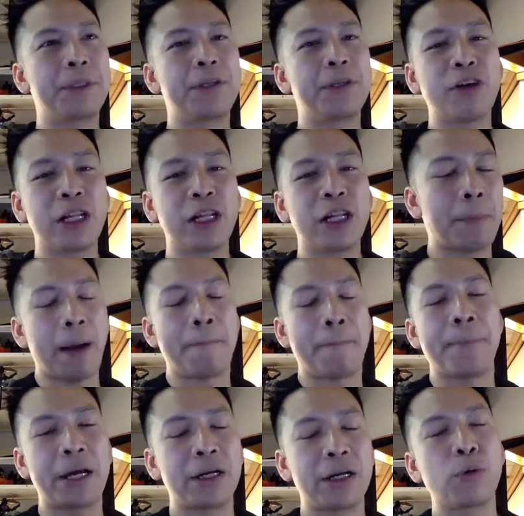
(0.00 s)
develop a
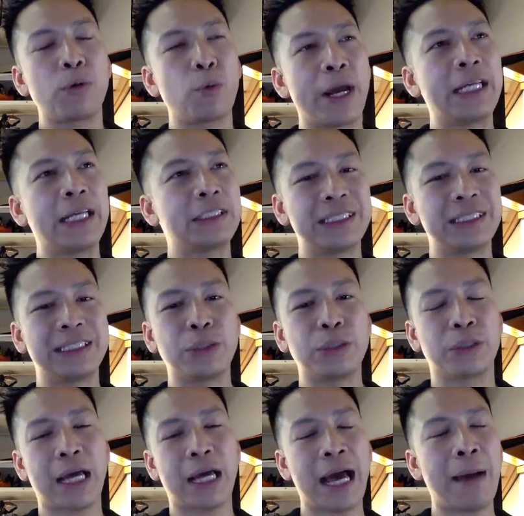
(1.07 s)
better way to deal
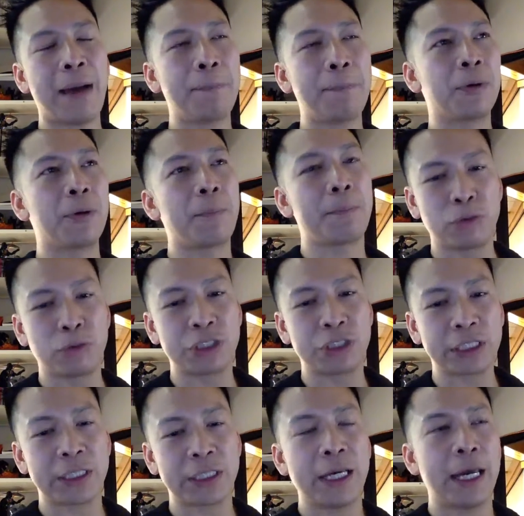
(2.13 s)
with Apple
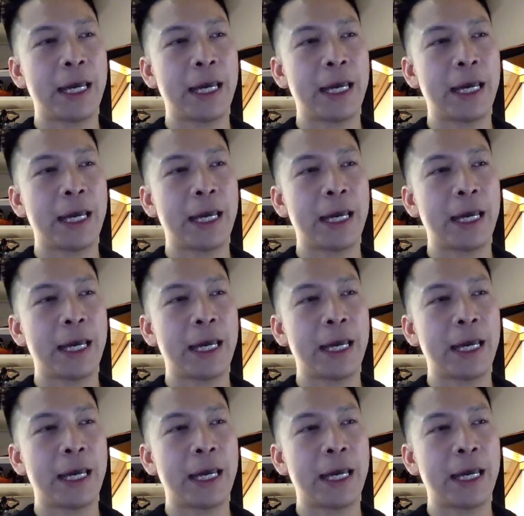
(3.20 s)
Music